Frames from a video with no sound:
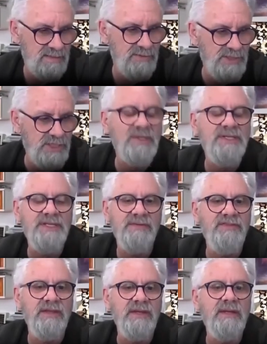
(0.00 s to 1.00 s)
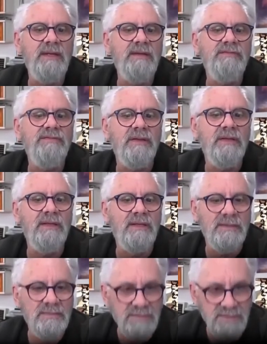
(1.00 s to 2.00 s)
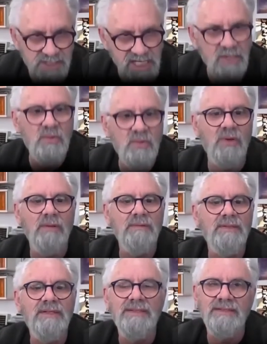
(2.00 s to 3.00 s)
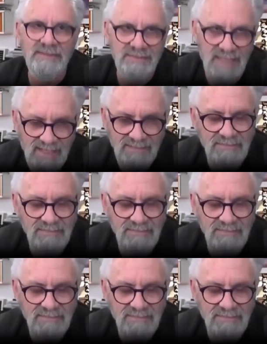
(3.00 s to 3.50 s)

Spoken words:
do a definitive sequel that